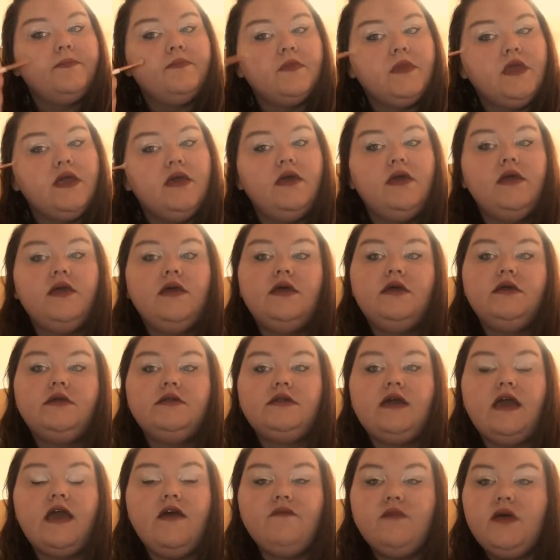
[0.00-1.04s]

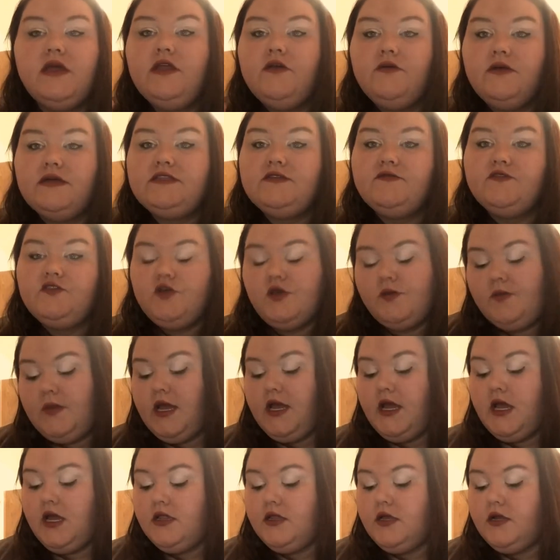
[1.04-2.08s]
And I have many ways of doing my
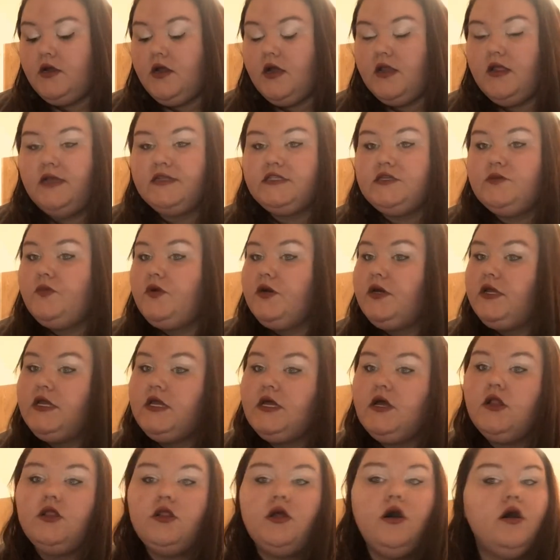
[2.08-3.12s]
highlighter. I like to put
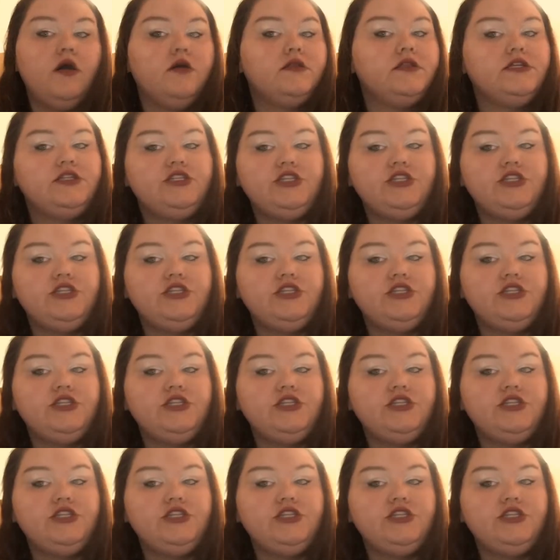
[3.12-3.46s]
it along the